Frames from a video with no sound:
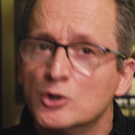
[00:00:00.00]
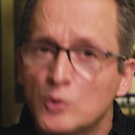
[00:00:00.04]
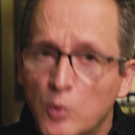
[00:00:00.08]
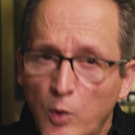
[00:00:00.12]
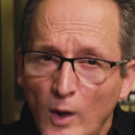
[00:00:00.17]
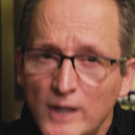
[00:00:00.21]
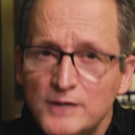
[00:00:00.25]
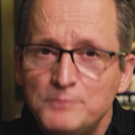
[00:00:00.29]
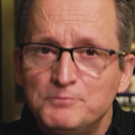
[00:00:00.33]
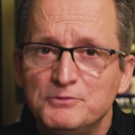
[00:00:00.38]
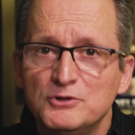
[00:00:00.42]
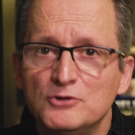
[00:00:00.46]

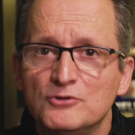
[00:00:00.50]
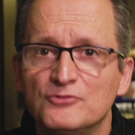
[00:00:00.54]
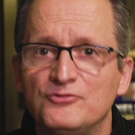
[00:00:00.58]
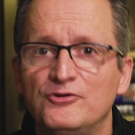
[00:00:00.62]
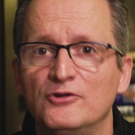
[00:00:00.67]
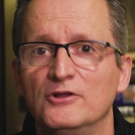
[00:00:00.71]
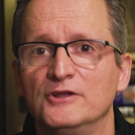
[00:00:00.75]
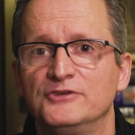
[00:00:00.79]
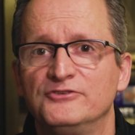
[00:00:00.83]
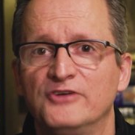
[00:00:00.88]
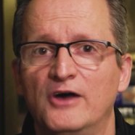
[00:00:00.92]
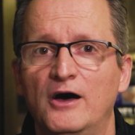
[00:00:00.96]
quite
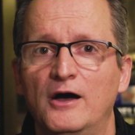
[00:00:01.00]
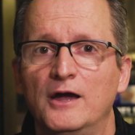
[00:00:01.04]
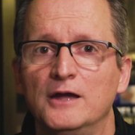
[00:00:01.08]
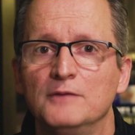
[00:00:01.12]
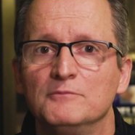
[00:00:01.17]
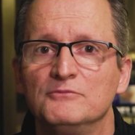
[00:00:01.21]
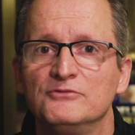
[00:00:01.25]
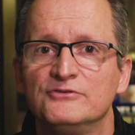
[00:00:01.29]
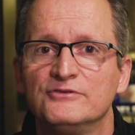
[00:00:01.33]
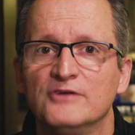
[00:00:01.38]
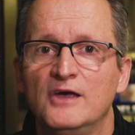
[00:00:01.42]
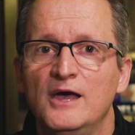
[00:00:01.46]
beautiful at
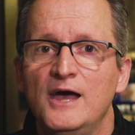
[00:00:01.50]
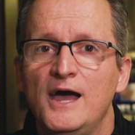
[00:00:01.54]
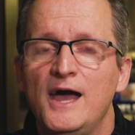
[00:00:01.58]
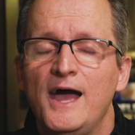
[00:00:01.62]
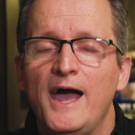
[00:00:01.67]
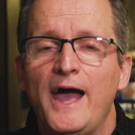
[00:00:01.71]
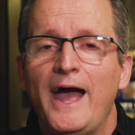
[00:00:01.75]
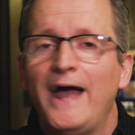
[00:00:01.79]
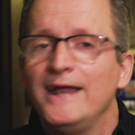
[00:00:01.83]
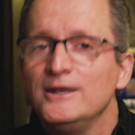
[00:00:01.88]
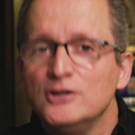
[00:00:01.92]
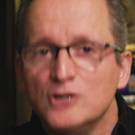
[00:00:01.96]
times.
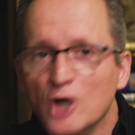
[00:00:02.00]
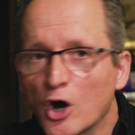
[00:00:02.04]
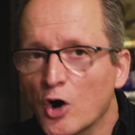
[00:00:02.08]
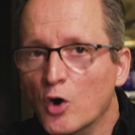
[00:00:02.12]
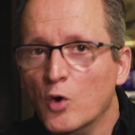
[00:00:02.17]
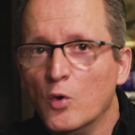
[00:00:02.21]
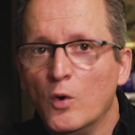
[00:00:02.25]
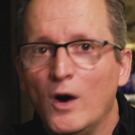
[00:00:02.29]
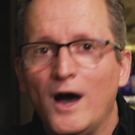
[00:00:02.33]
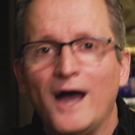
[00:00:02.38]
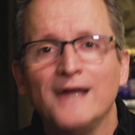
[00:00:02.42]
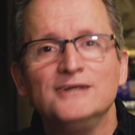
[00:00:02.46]
And
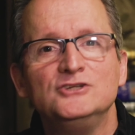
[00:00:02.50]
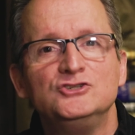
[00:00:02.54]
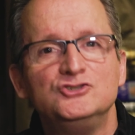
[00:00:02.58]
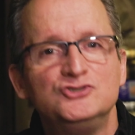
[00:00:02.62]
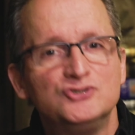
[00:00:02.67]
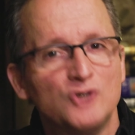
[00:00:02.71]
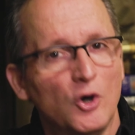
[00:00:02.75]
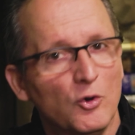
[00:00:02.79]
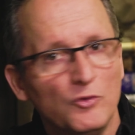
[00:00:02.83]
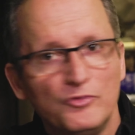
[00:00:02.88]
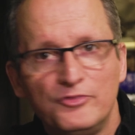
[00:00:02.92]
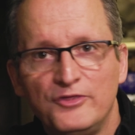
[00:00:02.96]
no, I
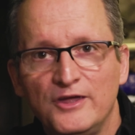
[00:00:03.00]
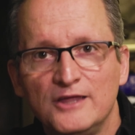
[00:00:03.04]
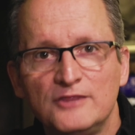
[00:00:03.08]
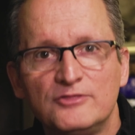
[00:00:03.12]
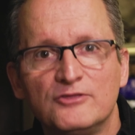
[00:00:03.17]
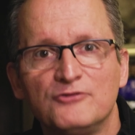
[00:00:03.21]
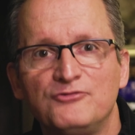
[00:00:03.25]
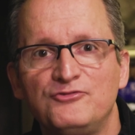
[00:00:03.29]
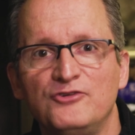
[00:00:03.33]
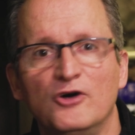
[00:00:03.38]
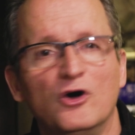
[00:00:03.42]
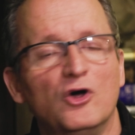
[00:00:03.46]
don't
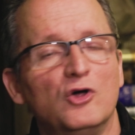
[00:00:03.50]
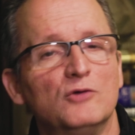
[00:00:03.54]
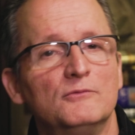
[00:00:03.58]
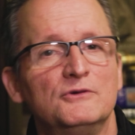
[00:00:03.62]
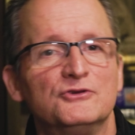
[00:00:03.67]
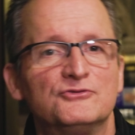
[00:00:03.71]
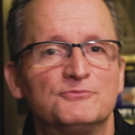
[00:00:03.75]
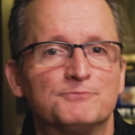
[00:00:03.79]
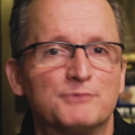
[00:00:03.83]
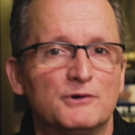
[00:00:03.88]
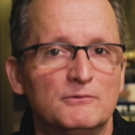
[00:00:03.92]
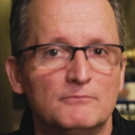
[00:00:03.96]
think the film
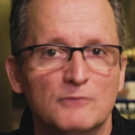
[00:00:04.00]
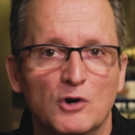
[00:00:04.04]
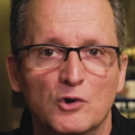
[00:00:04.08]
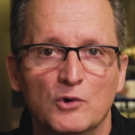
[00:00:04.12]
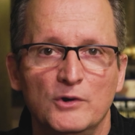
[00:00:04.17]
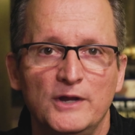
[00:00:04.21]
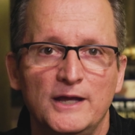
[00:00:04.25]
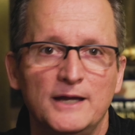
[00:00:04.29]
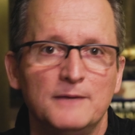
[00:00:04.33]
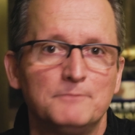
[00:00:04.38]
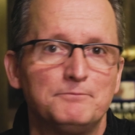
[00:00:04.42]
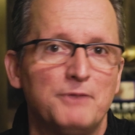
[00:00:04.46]
is
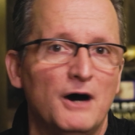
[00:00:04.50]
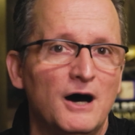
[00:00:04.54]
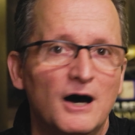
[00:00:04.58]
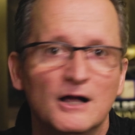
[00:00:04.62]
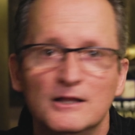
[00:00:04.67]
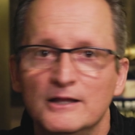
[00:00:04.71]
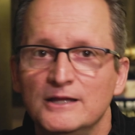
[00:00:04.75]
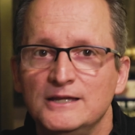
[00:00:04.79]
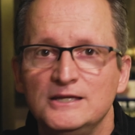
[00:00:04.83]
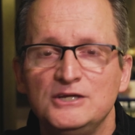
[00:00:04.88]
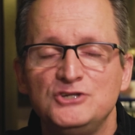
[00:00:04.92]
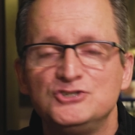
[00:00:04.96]
promoting
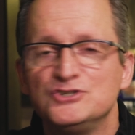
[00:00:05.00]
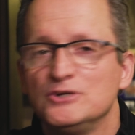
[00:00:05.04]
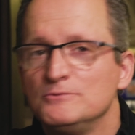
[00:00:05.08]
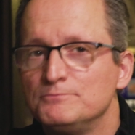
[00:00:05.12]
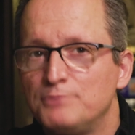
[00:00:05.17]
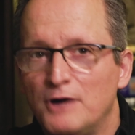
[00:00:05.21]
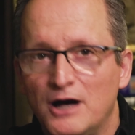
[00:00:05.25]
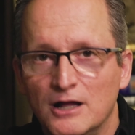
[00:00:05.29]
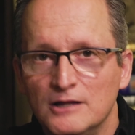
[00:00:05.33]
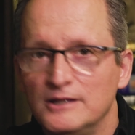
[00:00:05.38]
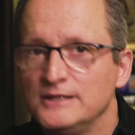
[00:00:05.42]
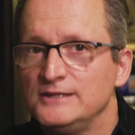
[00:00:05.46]

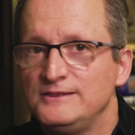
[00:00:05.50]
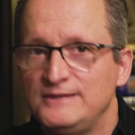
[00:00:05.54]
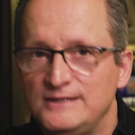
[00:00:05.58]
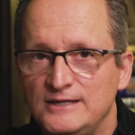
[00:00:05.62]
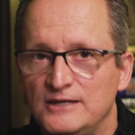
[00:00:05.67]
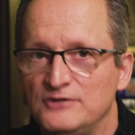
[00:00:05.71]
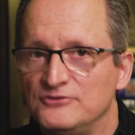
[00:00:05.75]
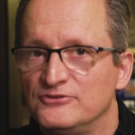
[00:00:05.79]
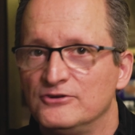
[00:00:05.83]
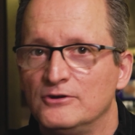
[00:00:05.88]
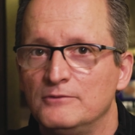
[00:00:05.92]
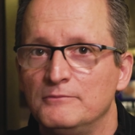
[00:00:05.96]
Polynesian
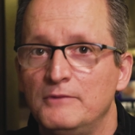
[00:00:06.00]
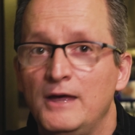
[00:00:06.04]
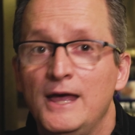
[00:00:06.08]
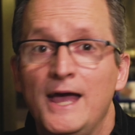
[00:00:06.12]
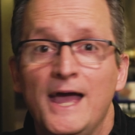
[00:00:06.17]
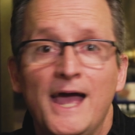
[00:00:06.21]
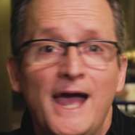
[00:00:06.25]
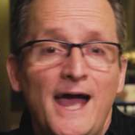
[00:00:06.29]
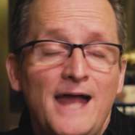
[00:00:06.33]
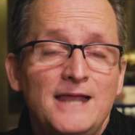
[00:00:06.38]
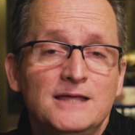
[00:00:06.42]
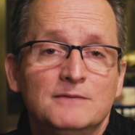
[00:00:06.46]
polytheism
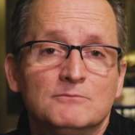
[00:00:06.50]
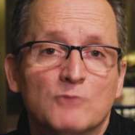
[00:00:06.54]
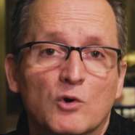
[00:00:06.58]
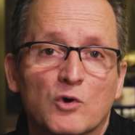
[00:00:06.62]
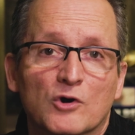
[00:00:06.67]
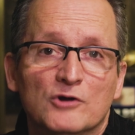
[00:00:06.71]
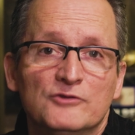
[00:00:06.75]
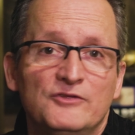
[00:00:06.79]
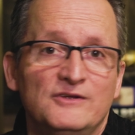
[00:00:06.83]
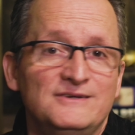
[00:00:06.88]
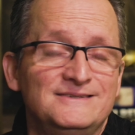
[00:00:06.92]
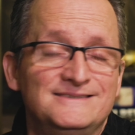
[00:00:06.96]
any
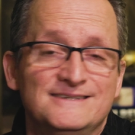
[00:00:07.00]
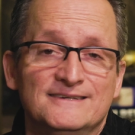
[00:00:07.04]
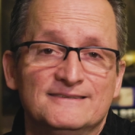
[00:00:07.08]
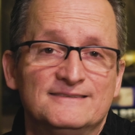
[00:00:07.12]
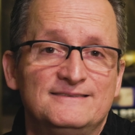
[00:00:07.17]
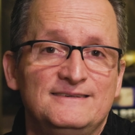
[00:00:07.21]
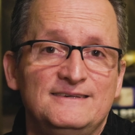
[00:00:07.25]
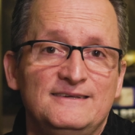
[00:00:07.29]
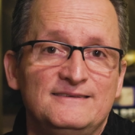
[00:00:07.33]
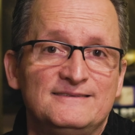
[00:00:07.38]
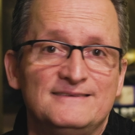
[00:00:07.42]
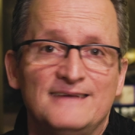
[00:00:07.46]
more than
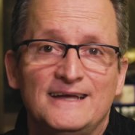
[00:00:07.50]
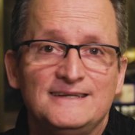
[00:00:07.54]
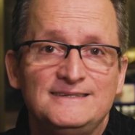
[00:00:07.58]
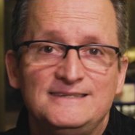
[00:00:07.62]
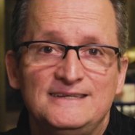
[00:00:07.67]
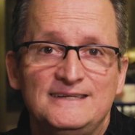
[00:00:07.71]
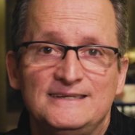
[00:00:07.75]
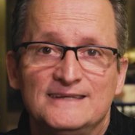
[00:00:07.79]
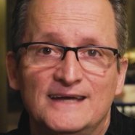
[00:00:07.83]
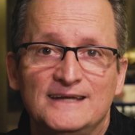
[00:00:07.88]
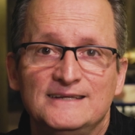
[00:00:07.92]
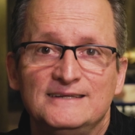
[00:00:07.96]
Disney's
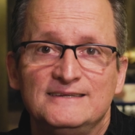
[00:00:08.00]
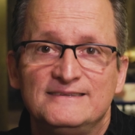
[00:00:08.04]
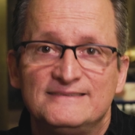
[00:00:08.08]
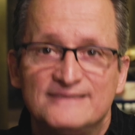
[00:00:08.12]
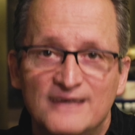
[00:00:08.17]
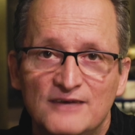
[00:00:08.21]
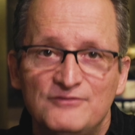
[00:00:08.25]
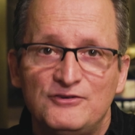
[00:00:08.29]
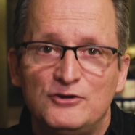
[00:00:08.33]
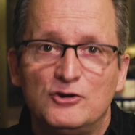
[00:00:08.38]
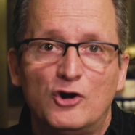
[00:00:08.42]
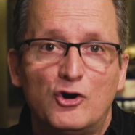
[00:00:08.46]

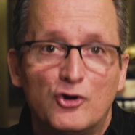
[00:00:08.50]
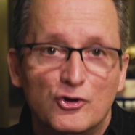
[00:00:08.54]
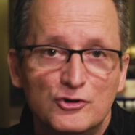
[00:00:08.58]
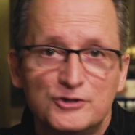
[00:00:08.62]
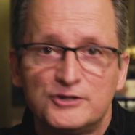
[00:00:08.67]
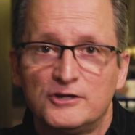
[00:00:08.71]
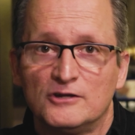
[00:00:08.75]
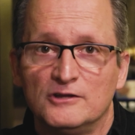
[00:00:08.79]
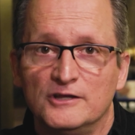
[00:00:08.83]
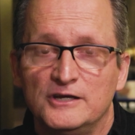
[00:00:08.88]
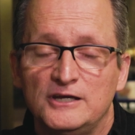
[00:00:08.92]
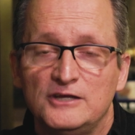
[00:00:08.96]
1997
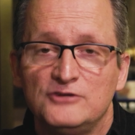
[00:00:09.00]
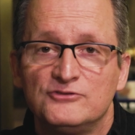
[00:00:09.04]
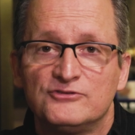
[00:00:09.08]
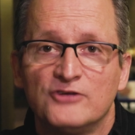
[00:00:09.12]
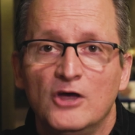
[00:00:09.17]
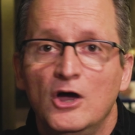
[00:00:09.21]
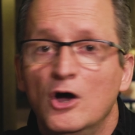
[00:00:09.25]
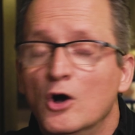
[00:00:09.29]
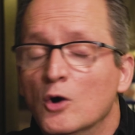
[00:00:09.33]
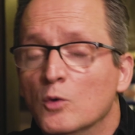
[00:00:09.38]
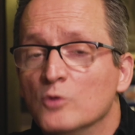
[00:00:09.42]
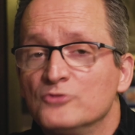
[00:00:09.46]
Hercules
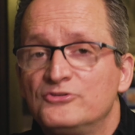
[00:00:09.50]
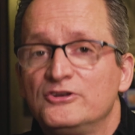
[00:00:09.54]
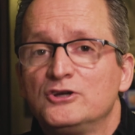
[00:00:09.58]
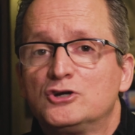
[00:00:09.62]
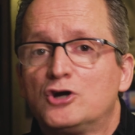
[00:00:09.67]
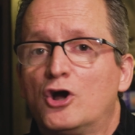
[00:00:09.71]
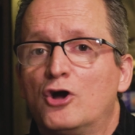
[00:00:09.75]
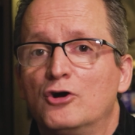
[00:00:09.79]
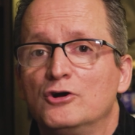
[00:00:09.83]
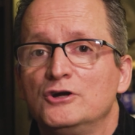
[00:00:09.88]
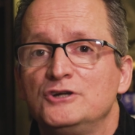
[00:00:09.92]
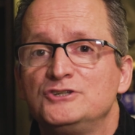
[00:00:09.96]
was
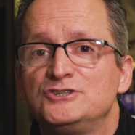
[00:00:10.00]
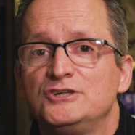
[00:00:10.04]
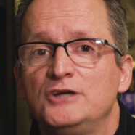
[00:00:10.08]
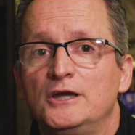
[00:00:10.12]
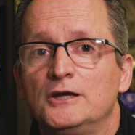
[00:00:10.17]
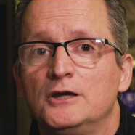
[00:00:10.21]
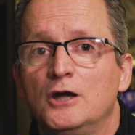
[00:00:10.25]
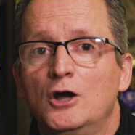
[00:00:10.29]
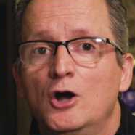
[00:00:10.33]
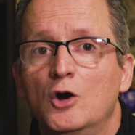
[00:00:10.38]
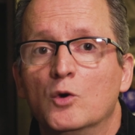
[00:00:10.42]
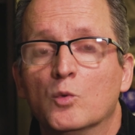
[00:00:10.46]

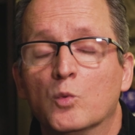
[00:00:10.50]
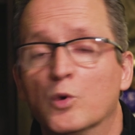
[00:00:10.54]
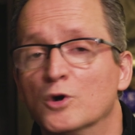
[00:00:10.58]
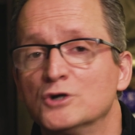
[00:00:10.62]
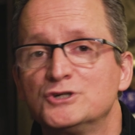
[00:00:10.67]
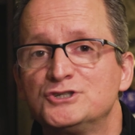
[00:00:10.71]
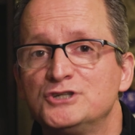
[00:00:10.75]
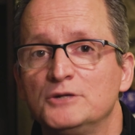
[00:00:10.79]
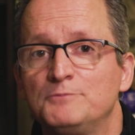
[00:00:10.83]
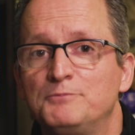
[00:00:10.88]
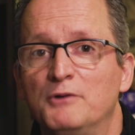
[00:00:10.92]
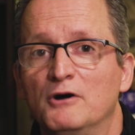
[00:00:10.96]
encouraging
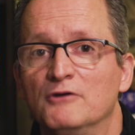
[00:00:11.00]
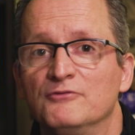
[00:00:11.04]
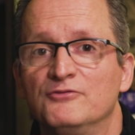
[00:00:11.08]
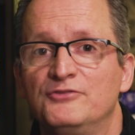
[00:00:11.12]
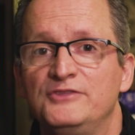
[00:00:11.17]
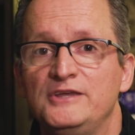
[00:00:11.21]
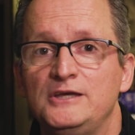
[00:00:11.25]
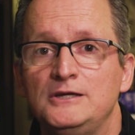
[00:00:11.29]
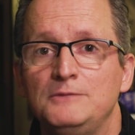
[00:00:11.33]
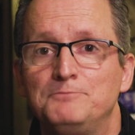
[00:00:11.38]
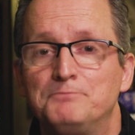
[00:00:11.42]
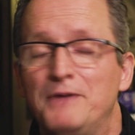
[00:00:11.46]
worship
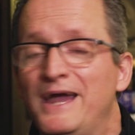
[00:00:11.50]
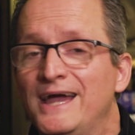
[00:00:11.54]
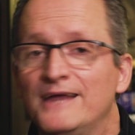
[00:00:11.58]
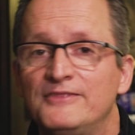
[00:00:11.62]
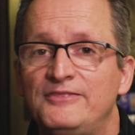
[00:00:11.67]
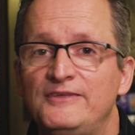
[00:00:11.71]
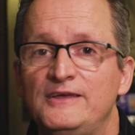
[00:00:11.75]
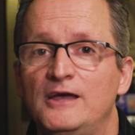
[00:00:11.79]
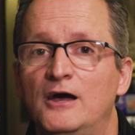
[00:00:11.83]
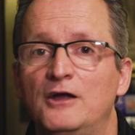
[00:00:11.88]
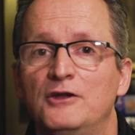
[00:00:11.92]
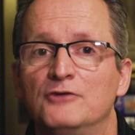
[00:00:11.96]
of the
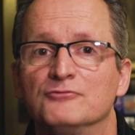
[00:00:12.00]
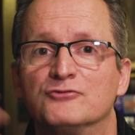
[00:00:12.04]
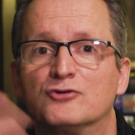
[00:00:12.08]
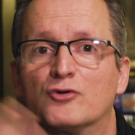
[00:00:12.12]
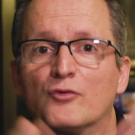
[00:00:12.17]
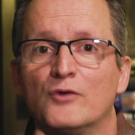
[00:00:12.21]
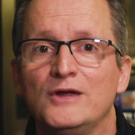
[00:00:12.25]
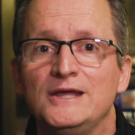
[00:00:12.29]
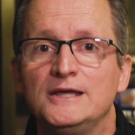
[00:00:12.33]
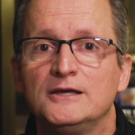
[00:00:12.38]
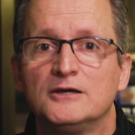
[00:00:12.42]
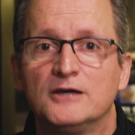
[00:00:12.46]
pantheon of
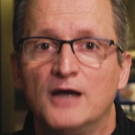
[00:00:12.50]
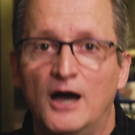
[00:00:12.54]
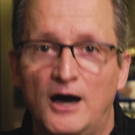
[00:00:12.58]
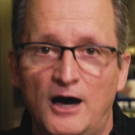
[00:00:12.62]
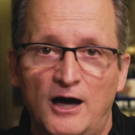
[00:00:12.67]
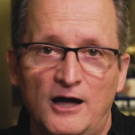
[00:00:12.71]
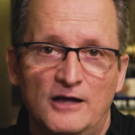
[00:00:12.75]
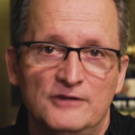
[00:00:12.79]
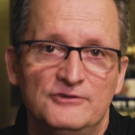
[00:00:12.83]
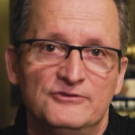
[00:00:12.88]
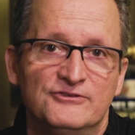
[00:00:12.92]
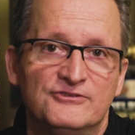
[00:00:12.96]
Greek
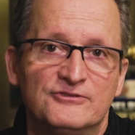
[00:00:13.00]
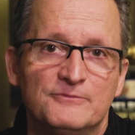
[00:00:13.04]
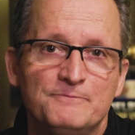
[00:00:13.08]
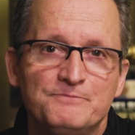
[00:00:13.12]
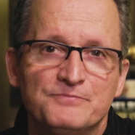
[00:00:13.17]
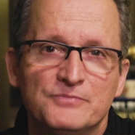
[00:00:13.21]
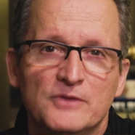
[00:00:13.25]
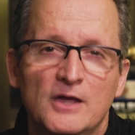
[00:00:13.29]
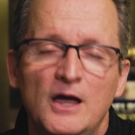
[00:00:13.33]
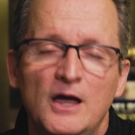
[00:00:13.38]
gods.